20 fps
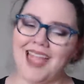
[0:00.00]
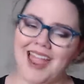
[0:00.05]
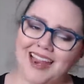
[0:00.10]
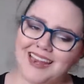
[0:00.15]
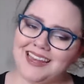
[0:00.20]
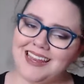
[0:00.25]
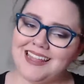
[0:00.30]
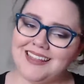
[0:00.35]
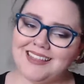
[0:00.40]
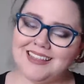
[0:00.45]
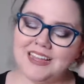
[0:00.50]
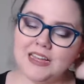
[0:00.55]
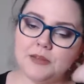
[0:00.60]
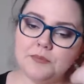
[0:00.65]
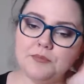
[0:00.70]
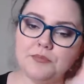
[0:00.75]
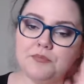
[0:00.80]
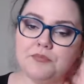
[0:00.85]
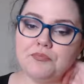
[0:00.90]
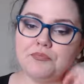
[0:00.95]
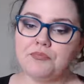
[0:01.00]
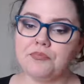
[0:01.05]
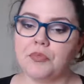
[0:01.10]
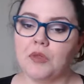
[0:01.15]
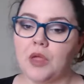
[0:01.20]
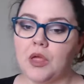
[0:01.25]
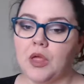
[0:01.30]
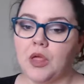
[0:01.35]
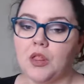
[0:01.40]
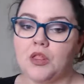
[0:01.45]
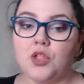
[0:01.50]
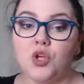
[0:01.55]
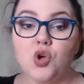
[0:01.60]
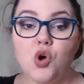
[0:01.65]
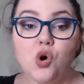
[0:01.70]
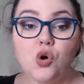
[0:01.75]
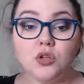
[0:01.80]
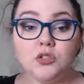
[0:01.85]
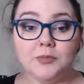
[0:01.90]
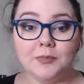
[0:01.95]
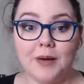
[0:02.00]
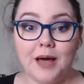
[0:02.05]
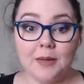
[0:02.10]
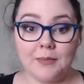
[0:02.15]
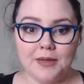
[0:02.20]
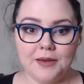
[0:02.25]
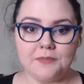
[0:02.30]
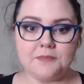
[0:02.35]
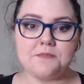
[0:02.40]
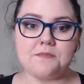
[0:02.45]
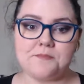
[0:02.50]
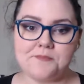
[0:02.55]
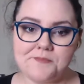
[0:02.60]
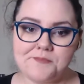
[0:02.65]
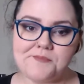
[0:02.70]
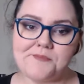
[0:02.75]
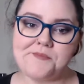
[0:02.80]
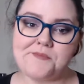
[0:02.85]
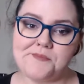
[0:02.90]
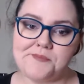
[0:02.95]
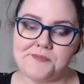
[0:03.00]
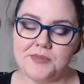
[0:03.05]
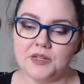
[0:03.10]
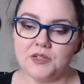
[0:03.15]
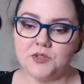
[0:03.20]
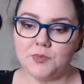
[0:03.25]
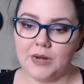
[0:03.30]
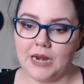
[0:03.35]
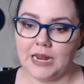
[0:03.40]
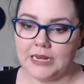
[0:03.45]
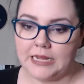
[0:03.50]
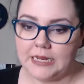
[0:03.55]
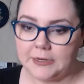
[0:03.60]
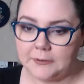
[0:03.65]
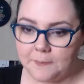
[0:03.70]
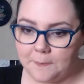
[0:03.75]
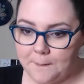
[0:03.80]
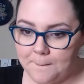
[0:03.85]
need the gold bobbin is what I need.